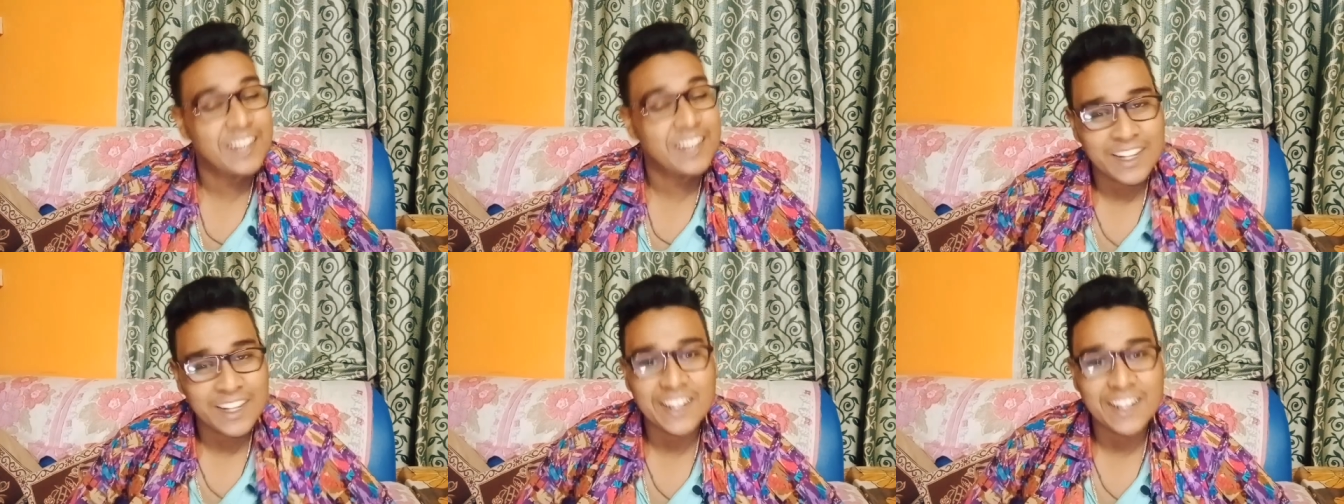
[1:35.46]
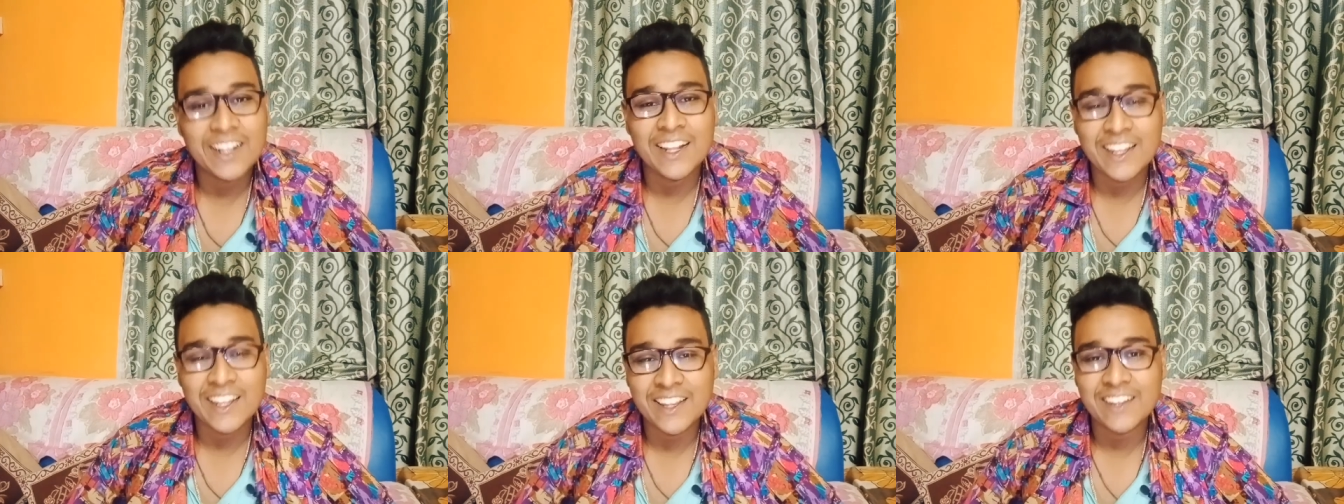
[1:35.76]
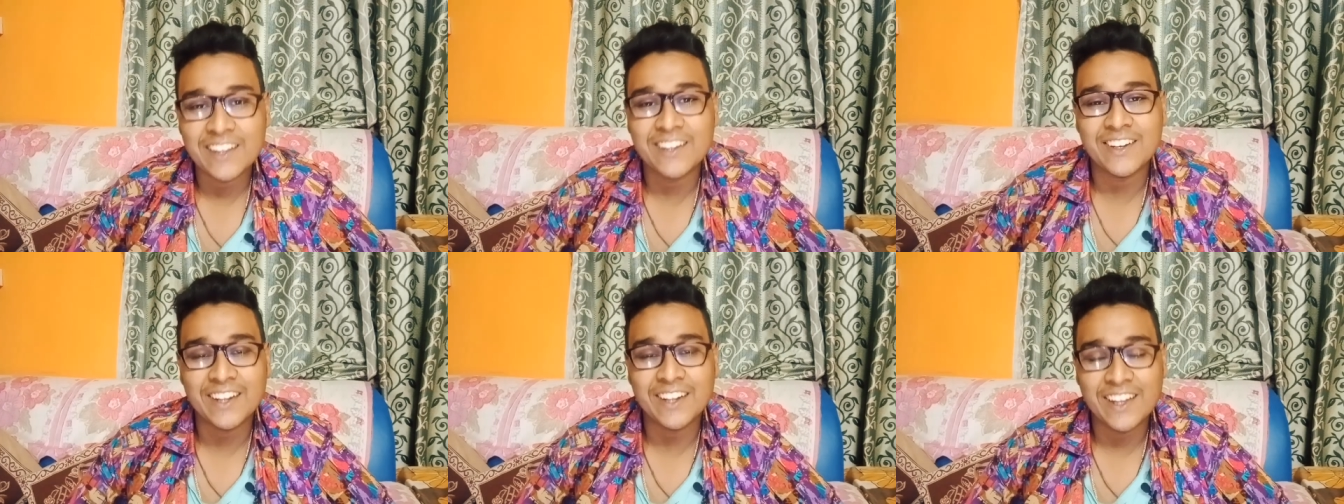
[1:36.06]

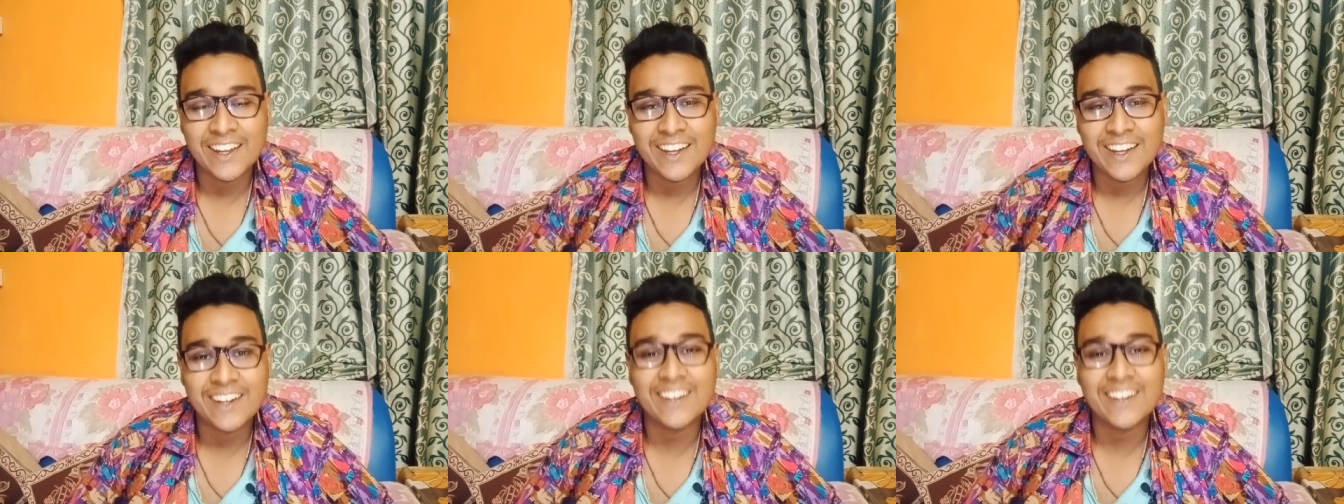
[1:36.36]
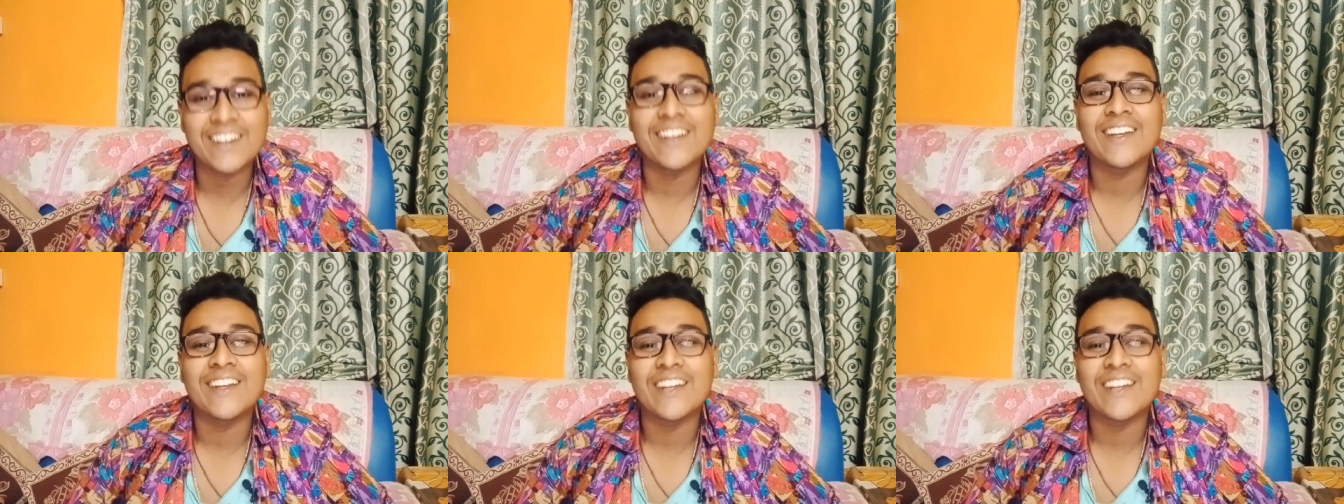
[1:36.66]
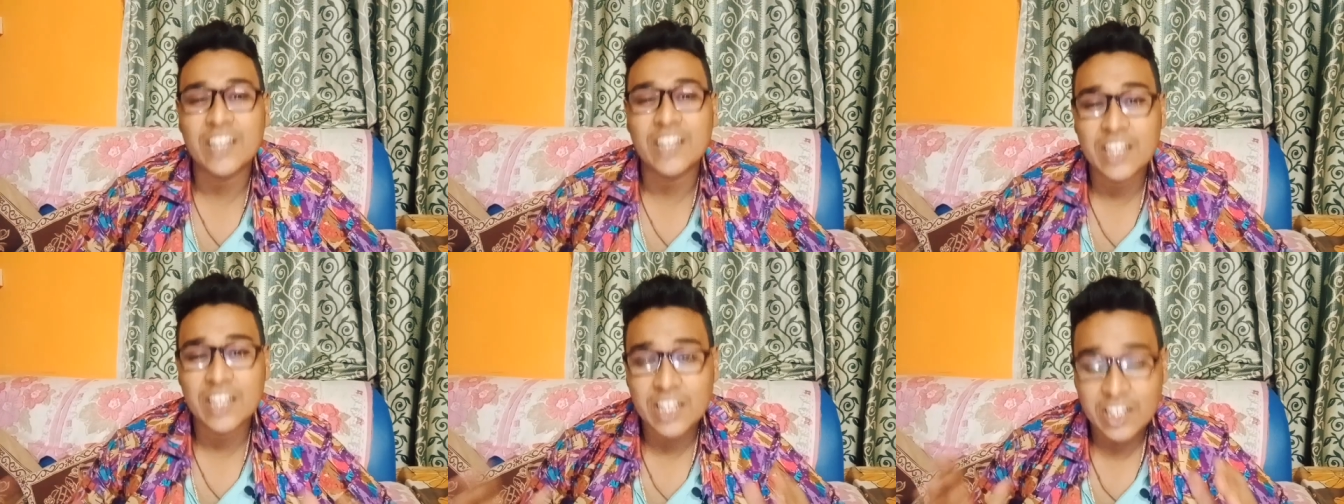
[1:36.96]
Let's get
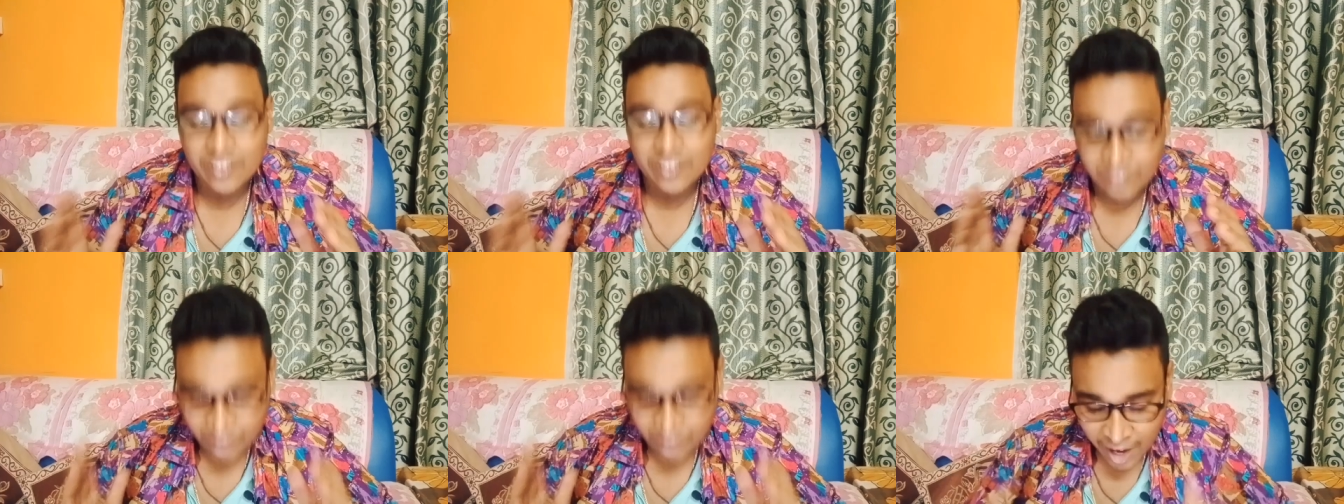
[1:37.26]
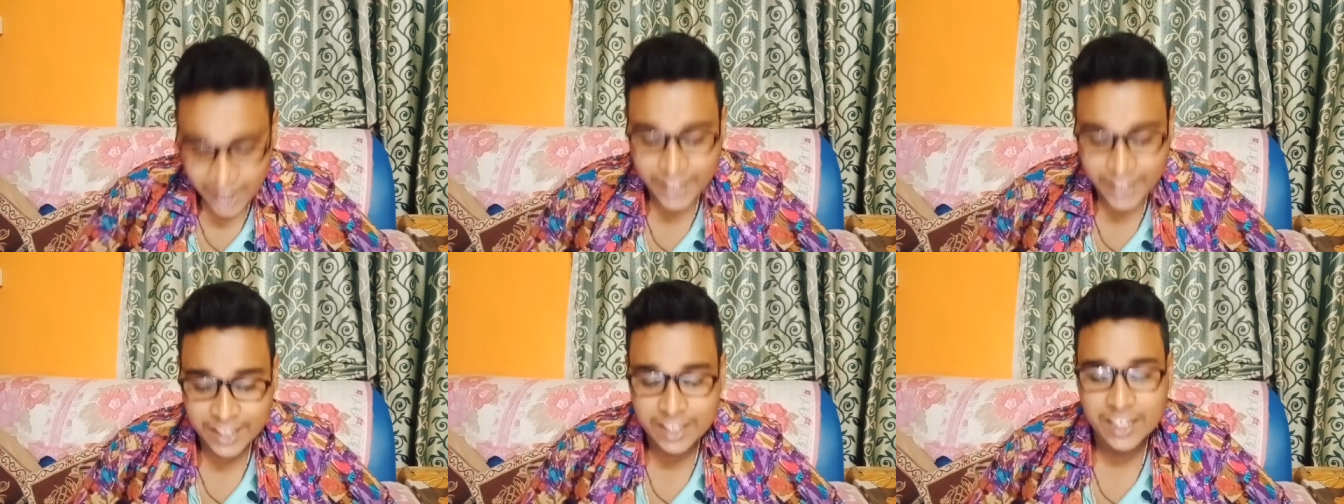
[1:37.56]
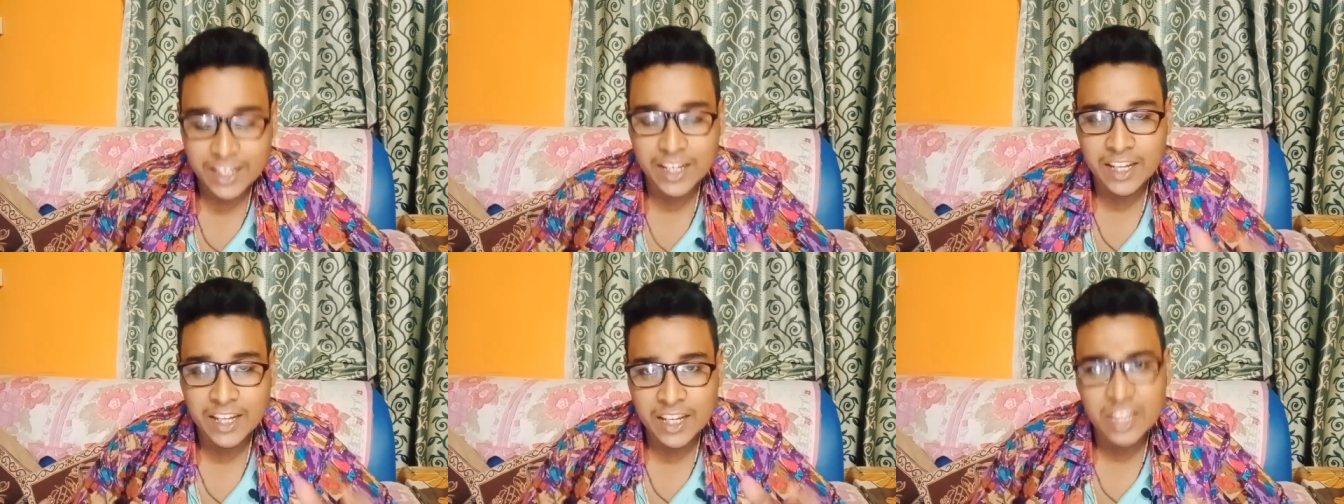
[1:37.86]
right
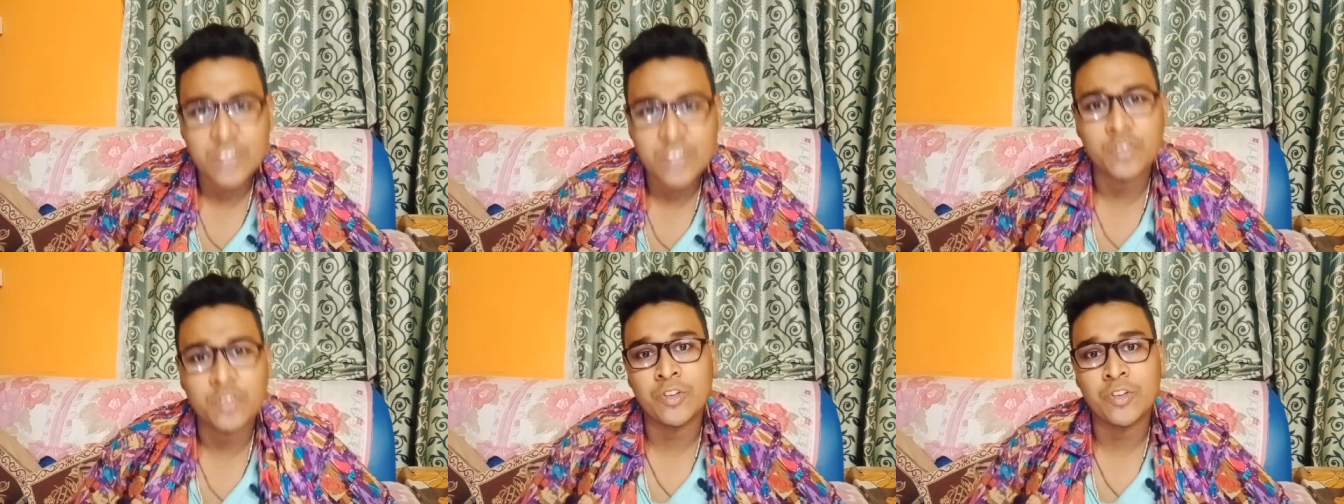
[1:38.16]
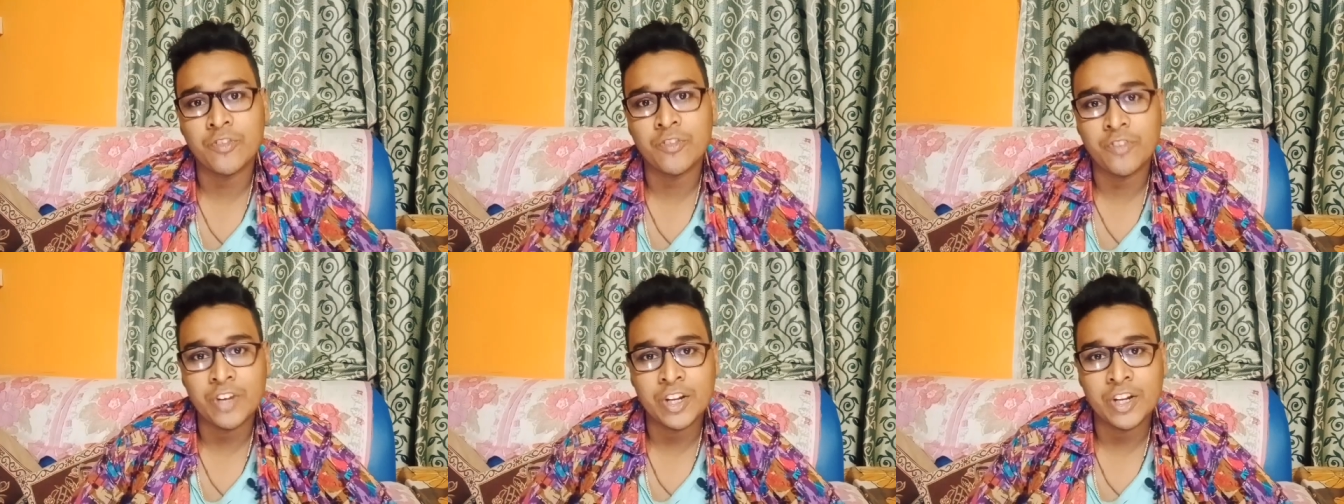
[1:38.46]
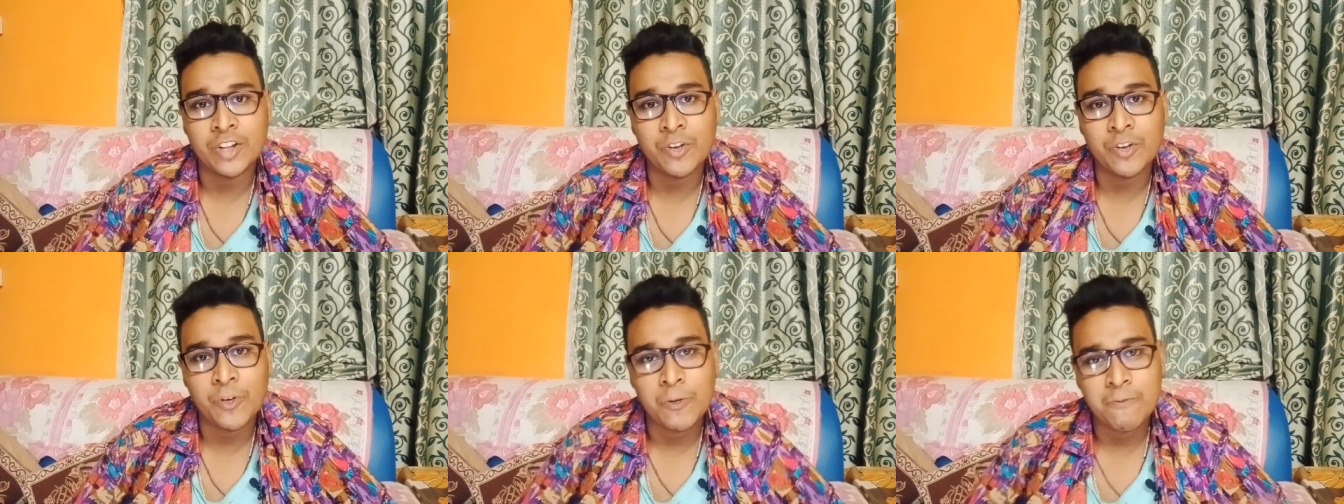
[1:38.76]
into the
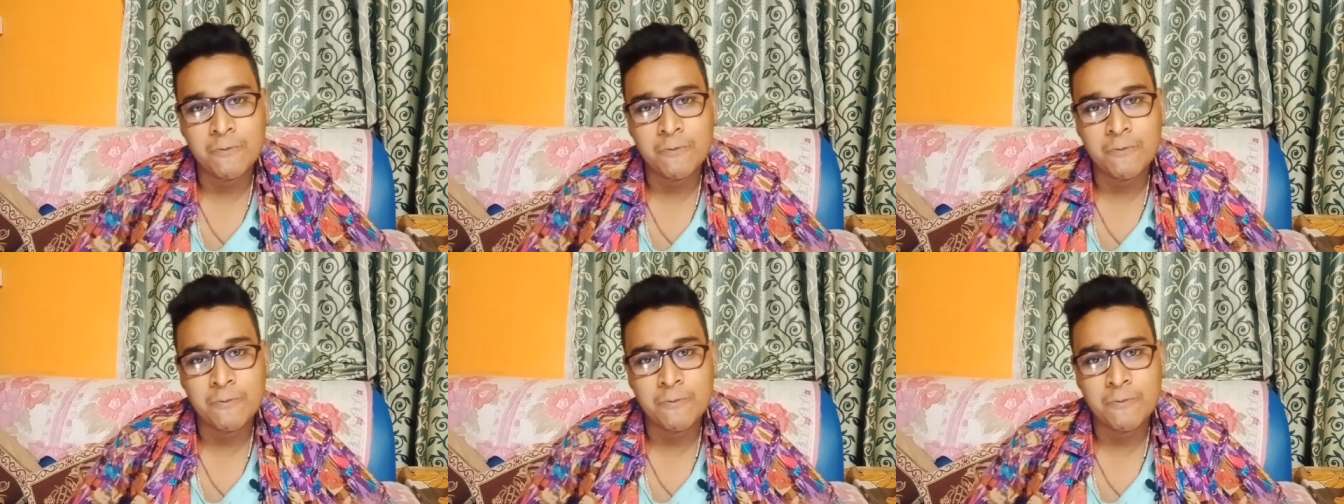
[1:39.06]
video.